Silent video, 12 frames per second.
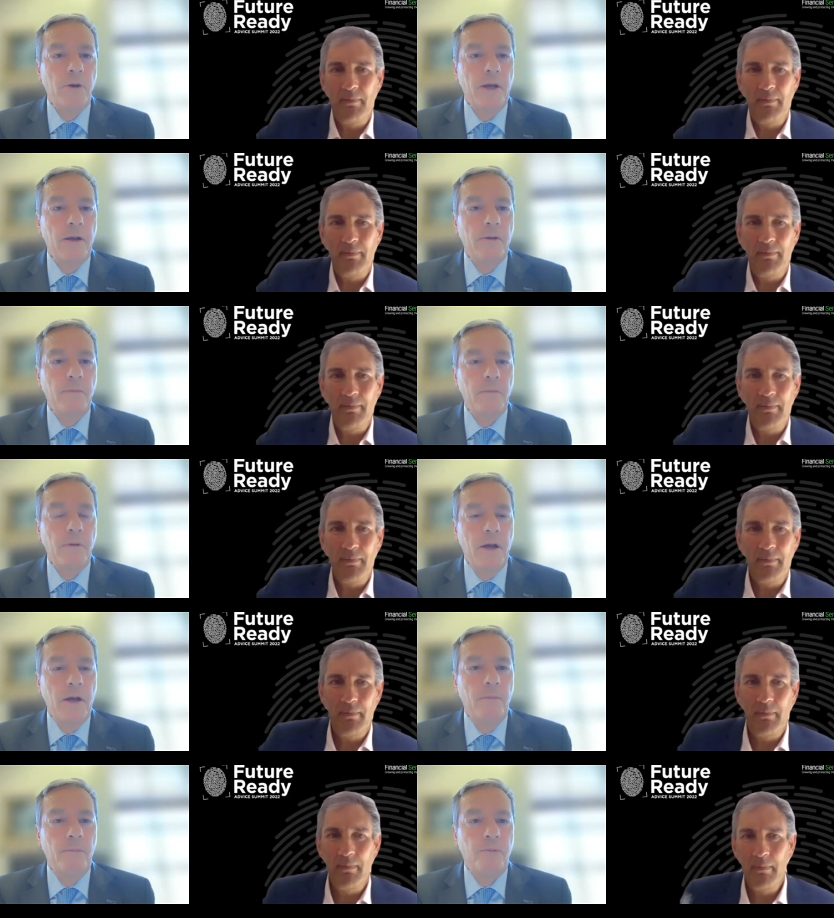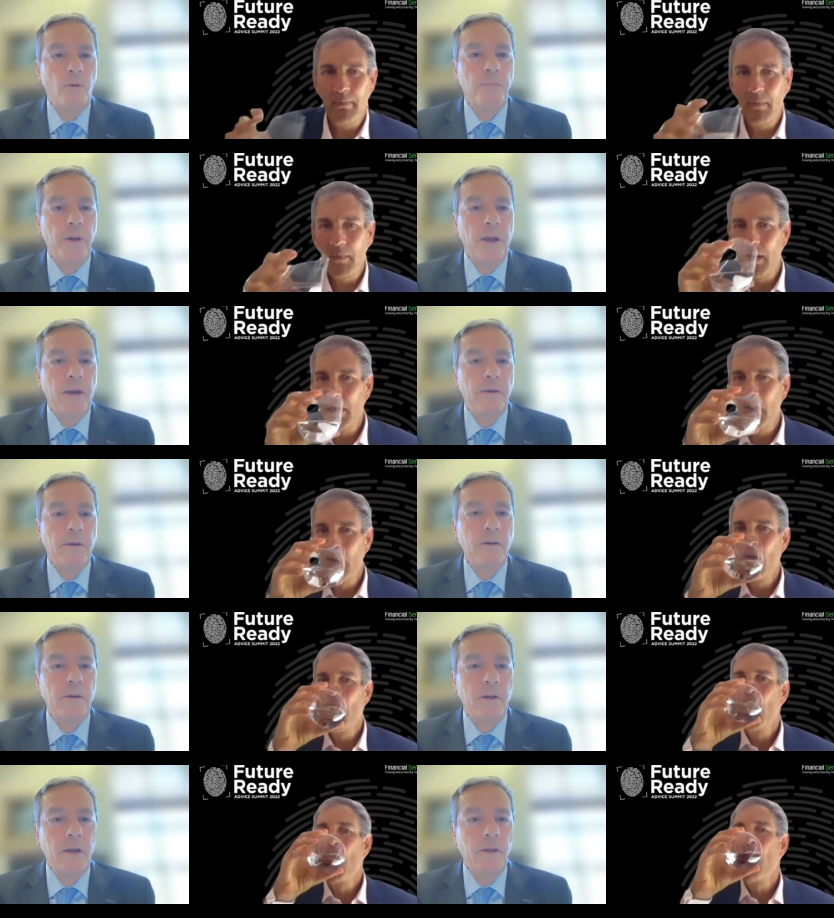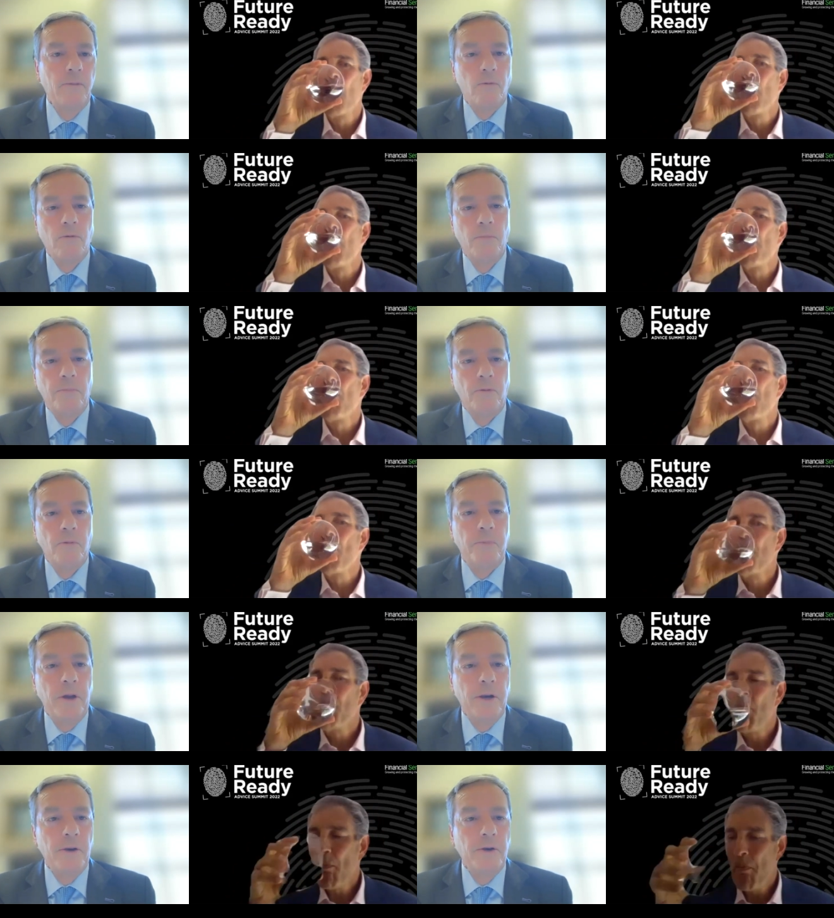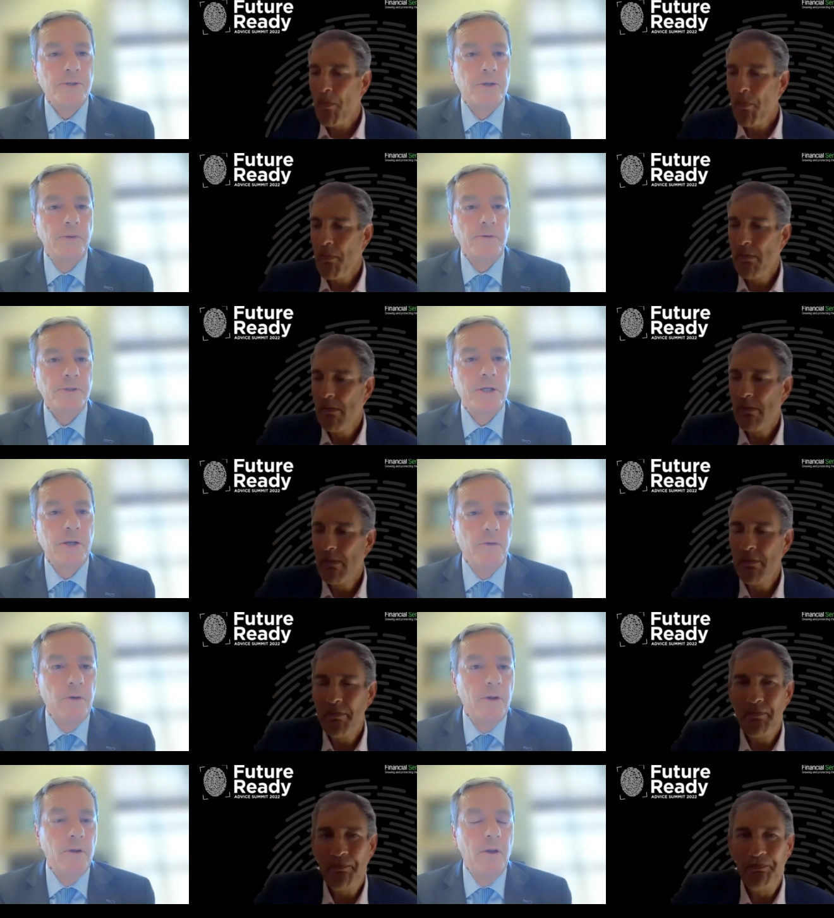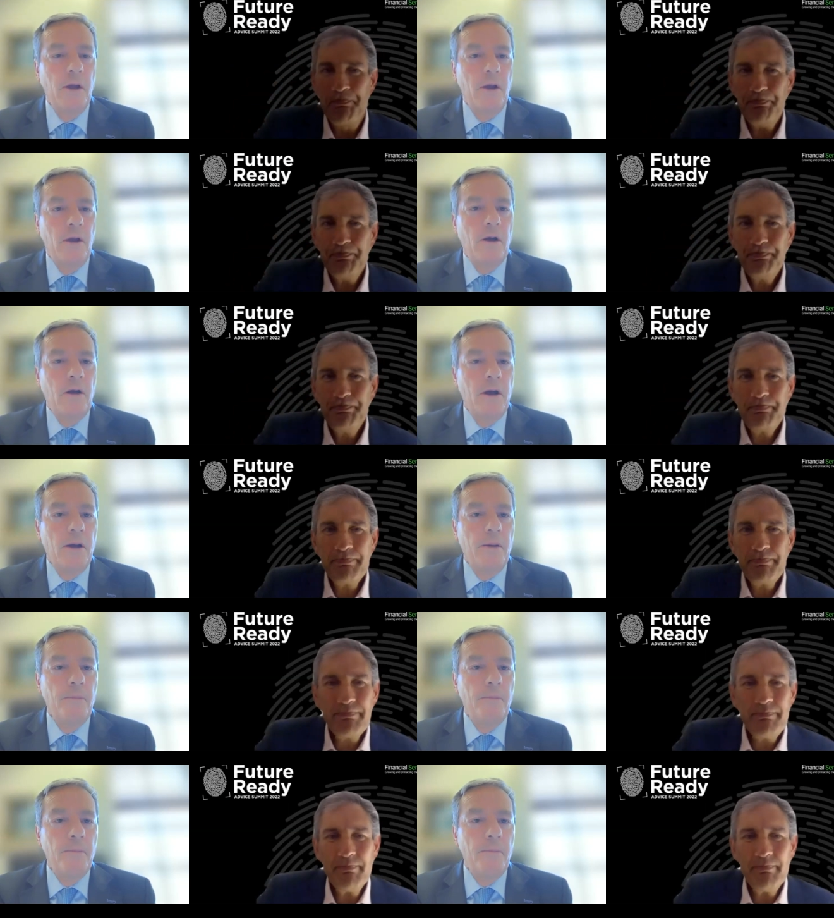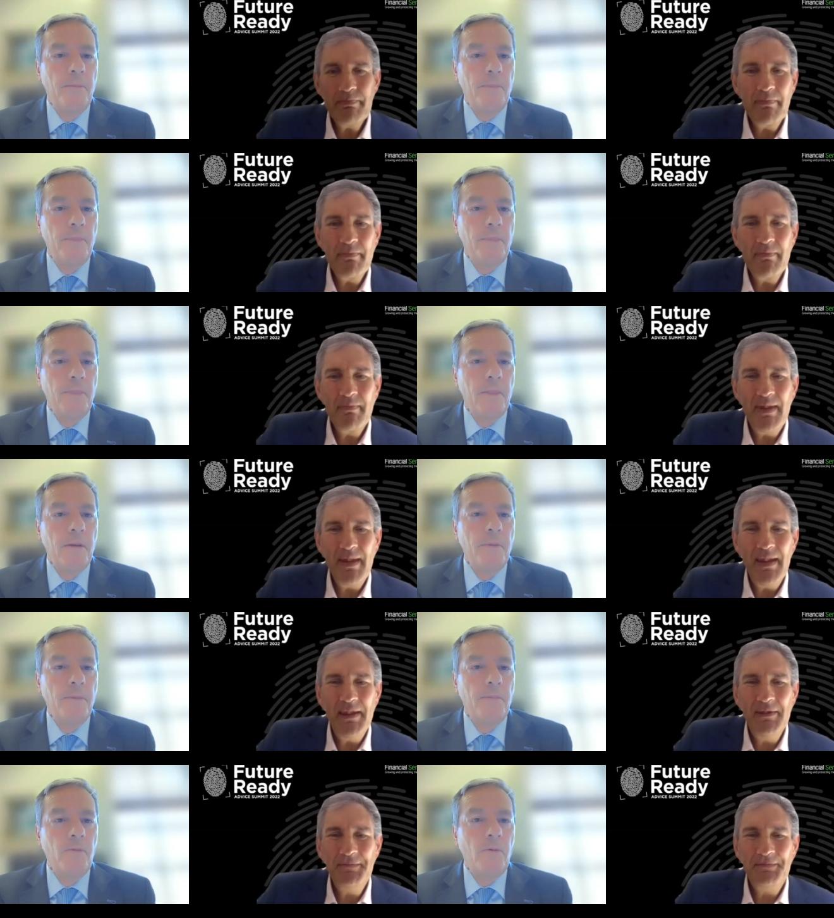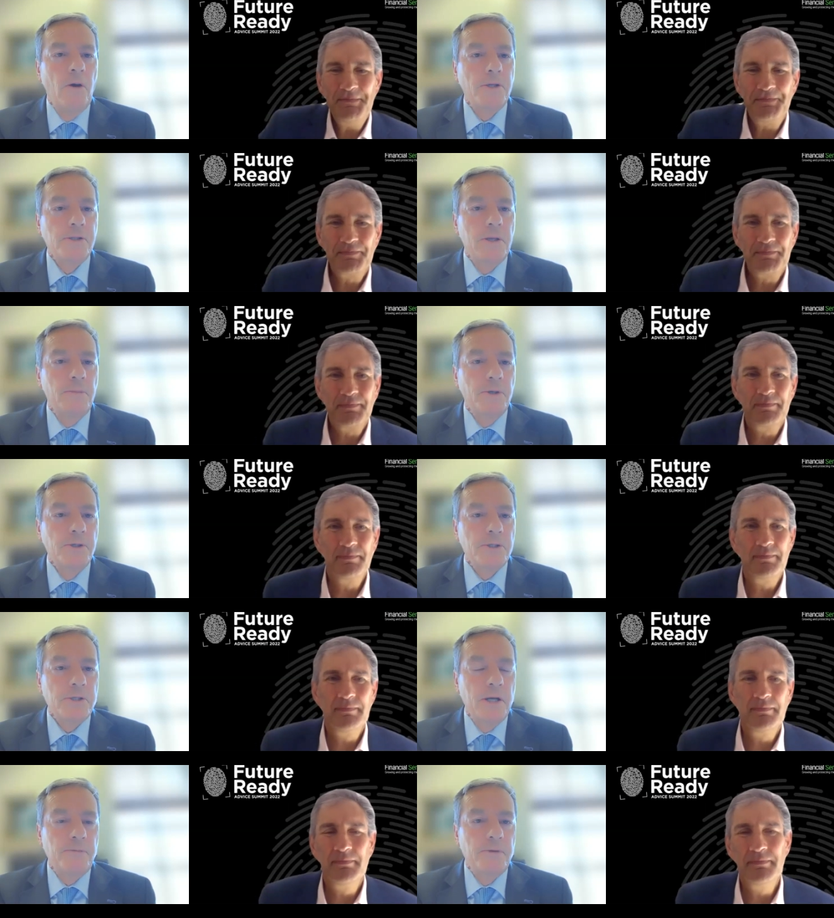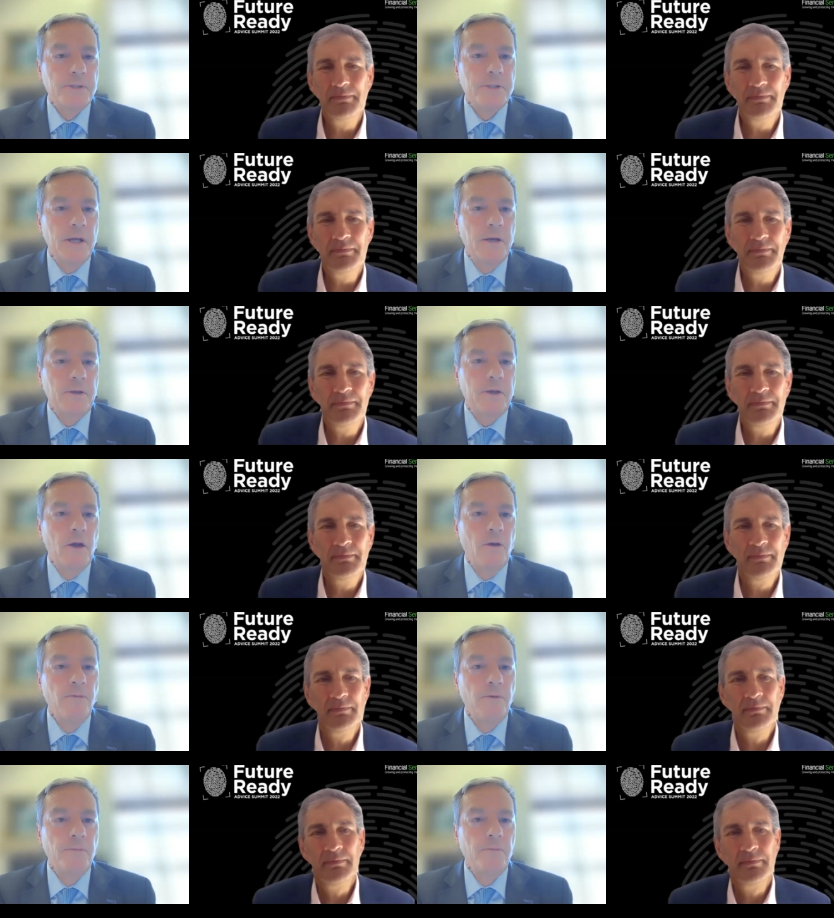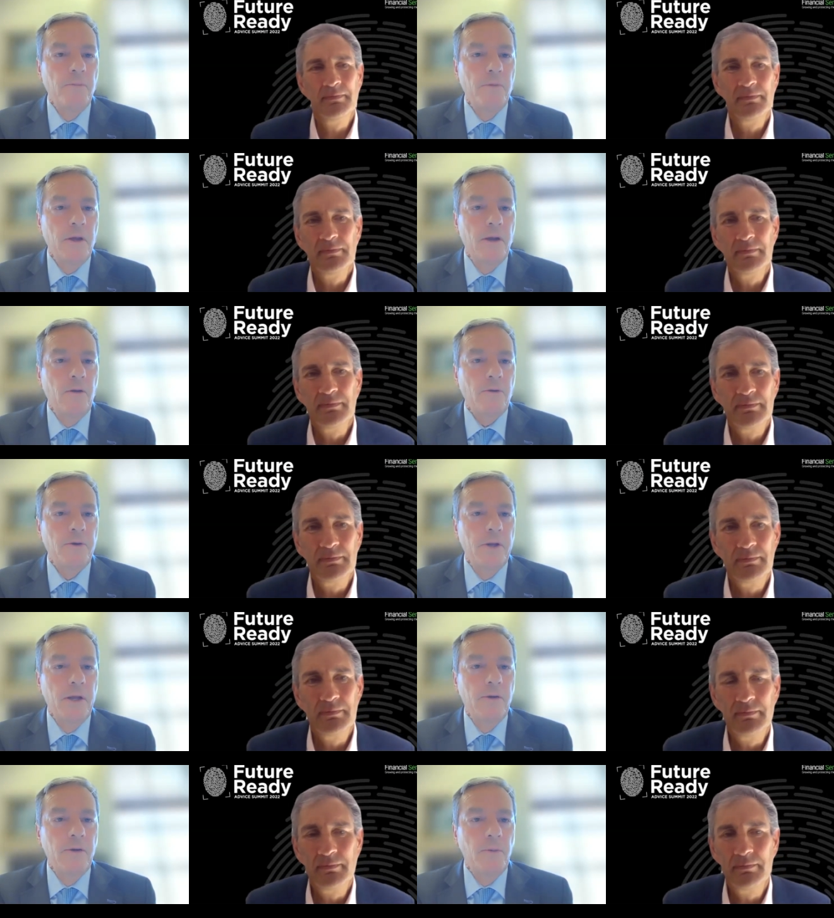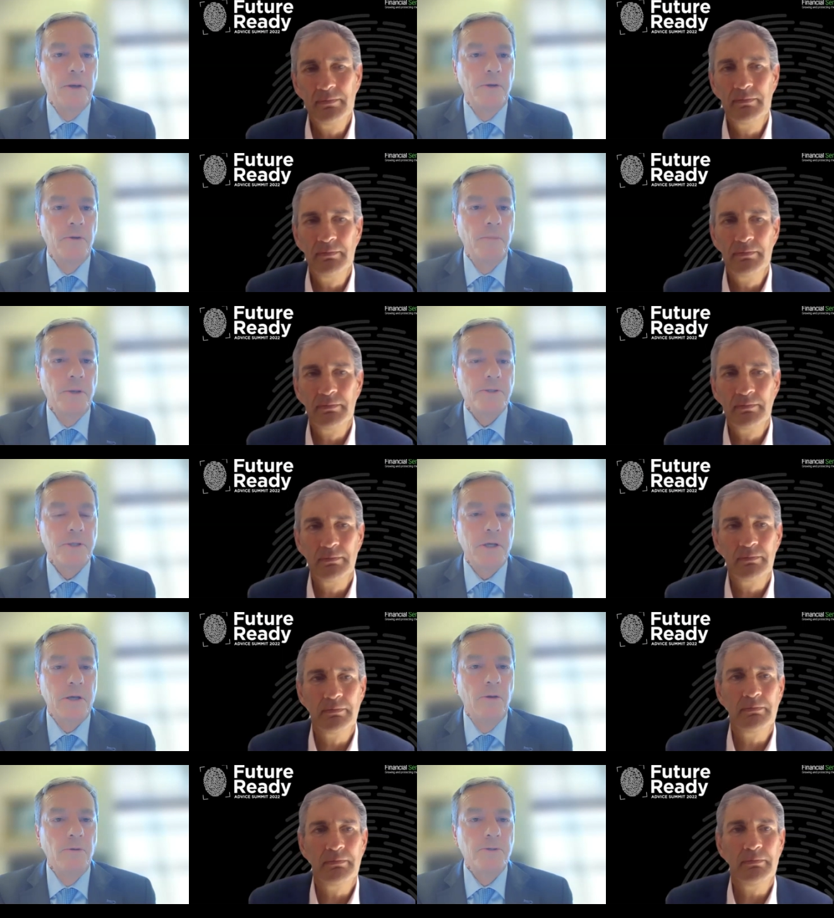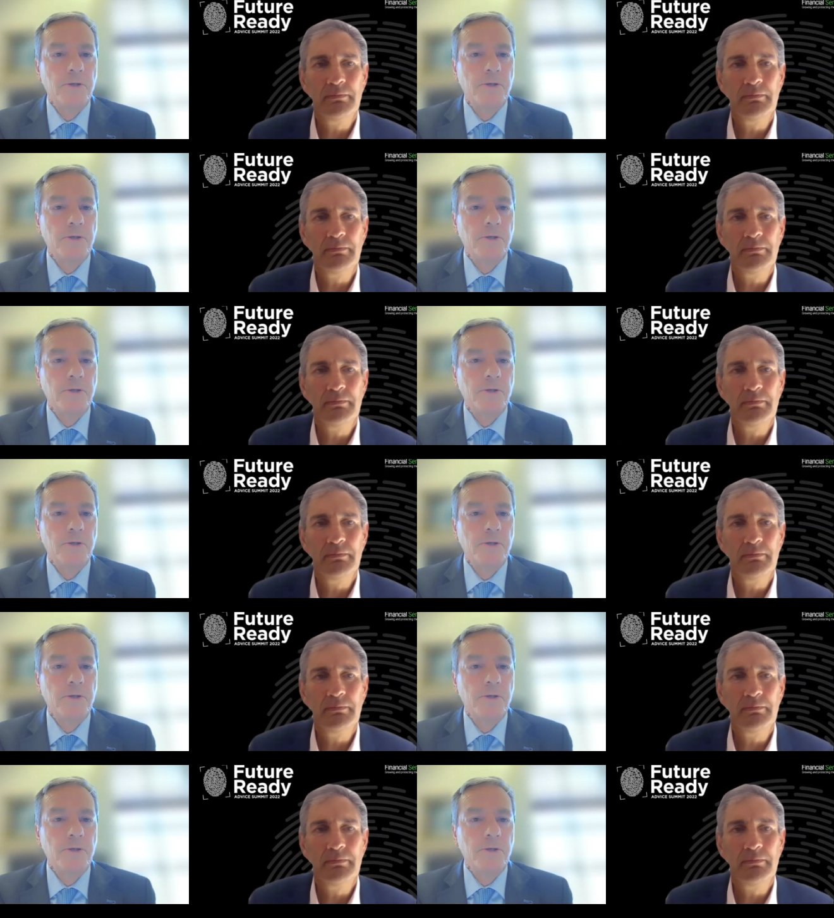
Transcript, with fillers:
Speaker 1: out uh, broadband and rural broadband initiative, etc. Um, I remember writing something just after the start of COVID lockdown 22 months ago.